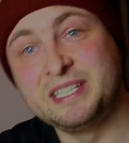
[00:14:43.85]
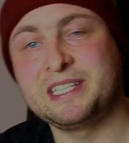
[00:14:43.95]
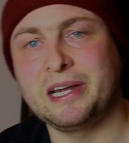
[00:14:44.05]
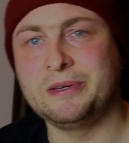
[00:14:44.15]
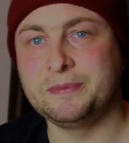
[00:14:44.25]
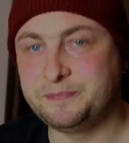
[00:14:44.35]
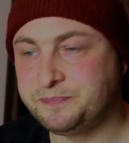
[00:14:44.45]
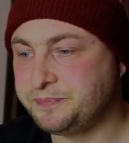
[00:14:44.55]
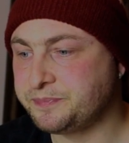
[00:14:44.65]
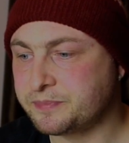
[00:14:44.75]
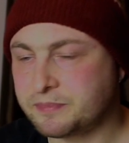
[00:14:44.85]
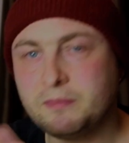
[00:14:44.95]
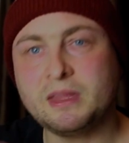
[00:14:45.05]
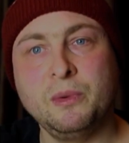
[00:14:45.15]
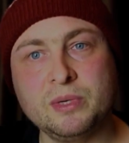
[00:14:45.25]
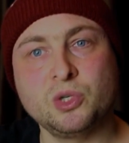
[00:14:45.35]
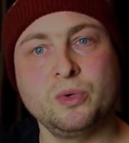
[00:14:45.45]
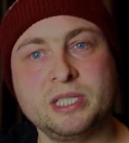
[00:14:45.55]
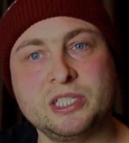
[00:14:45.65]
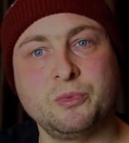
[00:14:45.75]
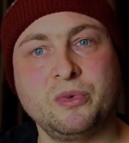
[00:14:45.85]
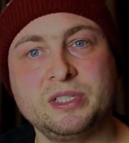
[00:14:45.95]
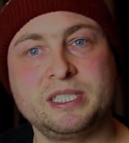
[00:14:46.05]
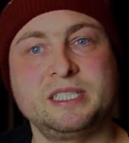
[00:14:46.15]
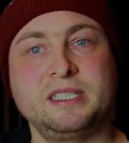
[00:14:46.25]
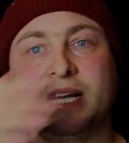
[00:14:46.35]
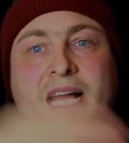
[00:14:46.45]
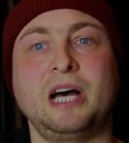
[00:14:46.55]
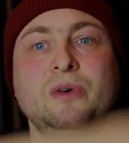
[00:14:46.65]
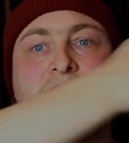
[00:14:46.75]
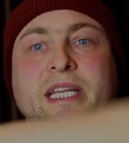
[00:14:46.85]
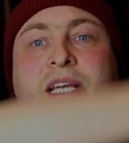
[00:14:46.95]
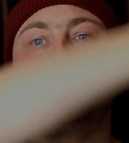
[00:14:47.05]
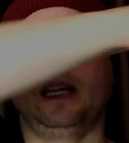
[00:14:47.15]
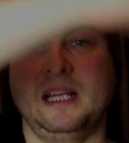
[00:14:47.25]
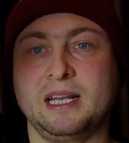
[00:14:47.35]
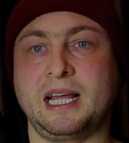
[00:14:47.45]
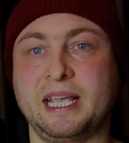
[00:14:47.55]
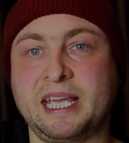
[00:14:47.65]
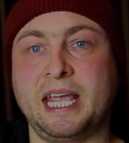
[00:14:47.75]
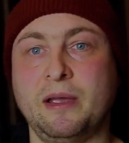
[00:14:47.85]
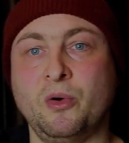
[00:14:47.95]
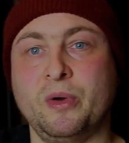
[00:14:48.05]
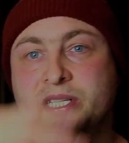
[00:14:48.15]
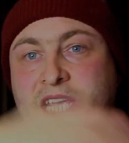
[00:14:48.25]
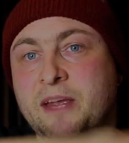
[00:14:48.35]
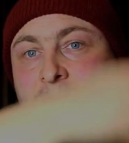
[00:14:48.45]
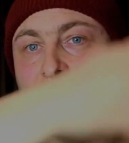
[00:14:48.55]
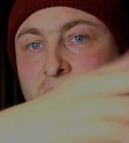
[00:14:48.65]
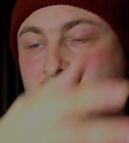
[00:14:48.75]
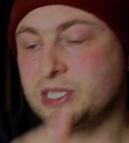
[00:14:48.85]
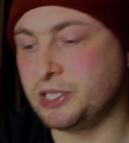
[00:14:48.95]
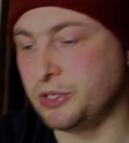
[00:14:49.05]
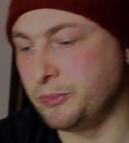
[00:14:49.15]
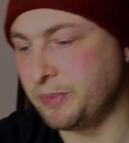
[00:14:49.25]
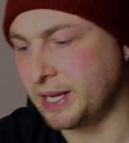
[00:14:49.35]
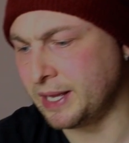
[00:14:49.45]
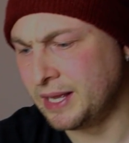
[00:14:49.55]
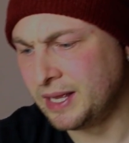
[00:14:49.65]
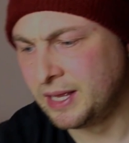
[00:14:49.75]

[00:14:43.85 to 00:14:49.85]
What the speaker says: So it was always at someone's house, and it like always came back around to you. But